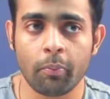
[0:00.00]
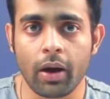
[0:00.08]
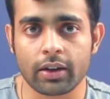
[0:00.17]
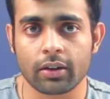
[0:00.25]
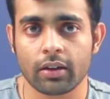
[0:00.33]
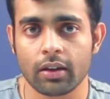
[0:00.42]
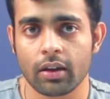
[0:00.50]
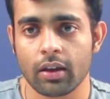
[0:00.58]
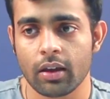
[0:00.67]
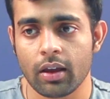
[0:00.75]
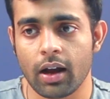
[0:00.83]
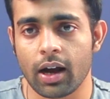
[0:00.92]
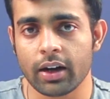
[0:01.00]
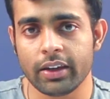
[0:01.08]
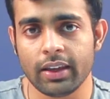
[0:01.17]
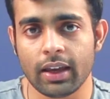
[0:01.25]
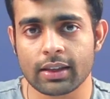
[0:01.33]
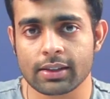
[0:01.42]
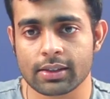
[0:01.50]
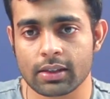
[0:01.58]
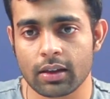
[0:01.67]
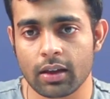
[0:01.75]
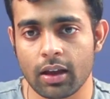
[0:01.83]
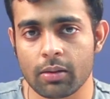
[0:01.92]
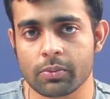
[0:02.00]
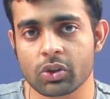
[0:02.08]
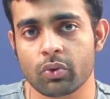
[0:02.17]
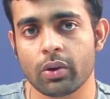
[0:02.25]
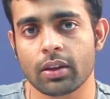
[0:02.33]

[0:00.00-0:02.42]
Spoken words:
But RTX comes